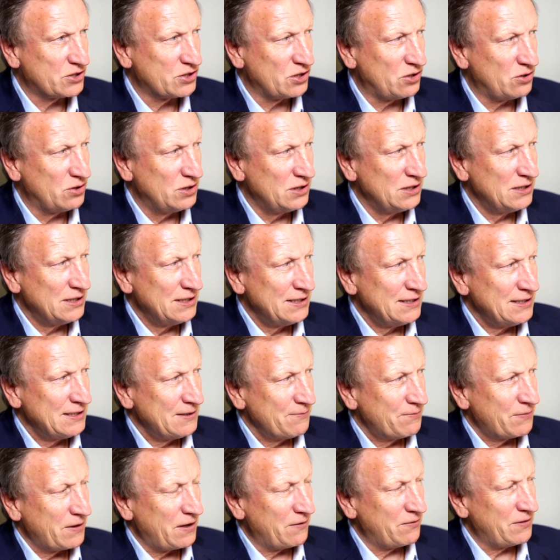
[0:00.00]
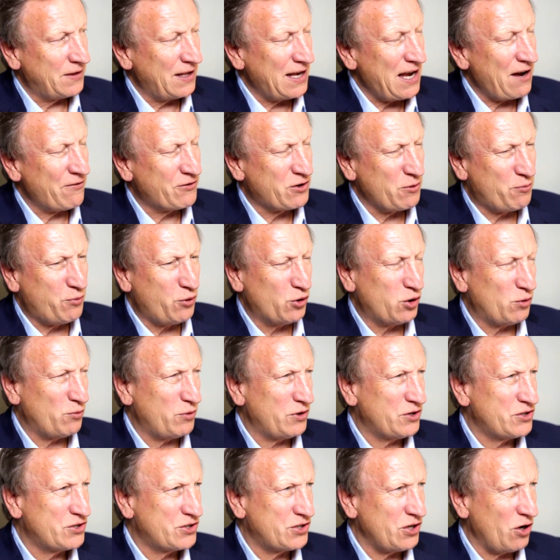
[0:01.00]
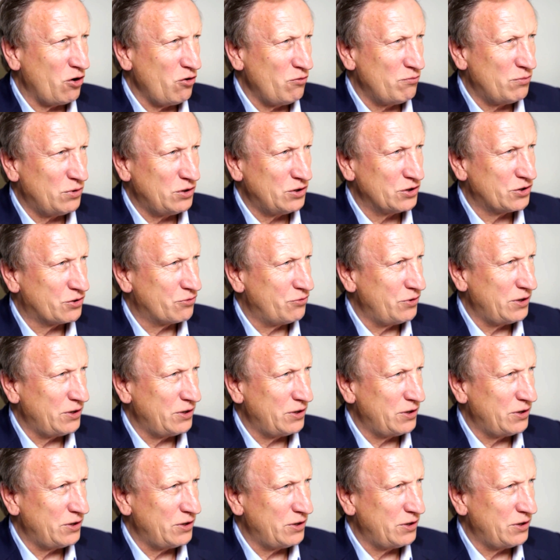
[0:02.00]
So they have to put up with so much,